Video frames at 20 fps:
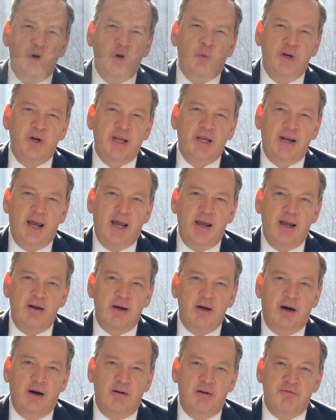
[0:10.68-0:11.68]
week we did
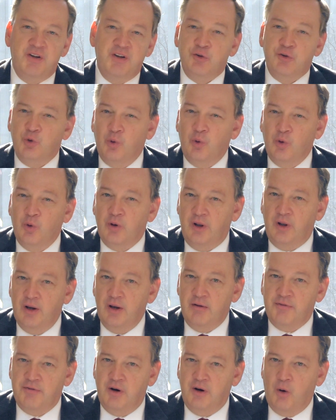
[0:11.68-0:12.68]
a Fiscal
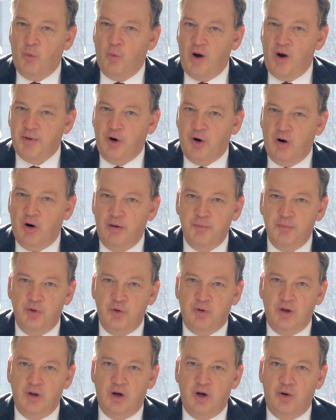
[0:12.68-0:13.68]
Cliff webinar.
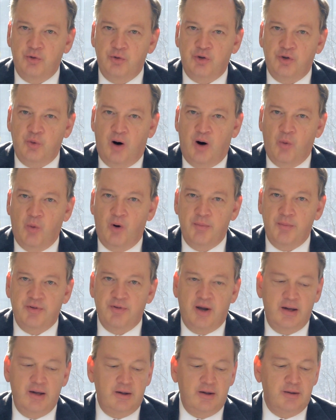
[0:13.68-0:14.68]
You can go to our
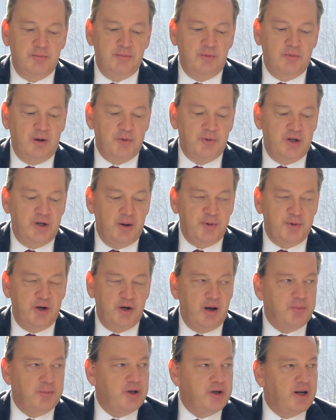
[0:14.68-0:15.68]
website at
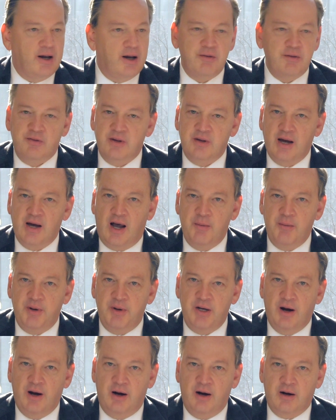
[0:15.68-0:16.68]

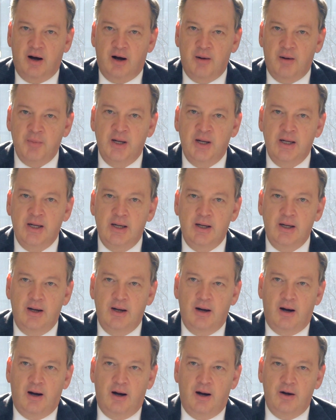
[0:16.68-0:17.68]
www.cib.com.
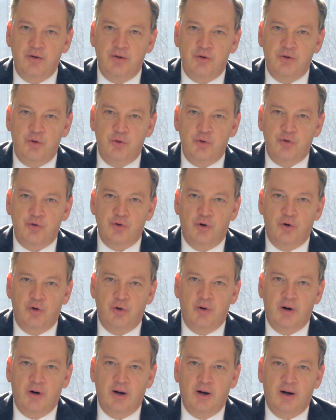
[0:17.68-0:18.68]
Use
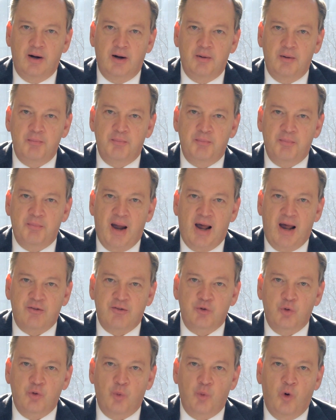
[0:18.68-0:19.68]
your
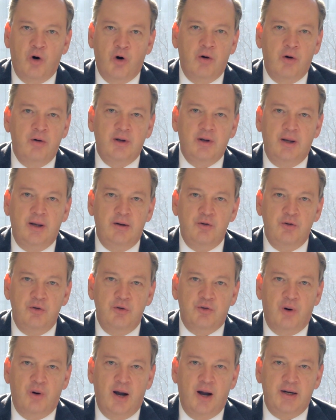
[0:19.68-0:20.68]
password and
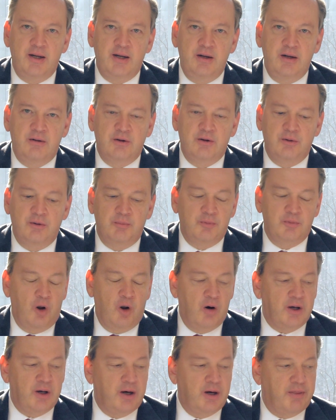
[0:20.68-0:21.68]
user ID to
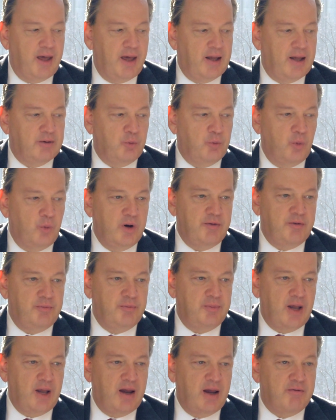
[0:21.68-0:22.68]
log into that, and we
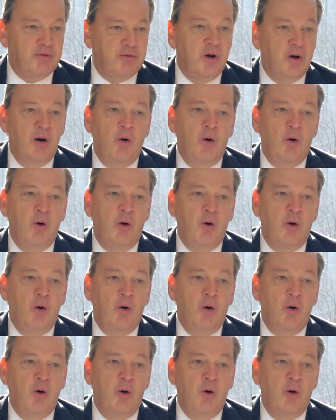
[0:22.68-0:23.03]
gave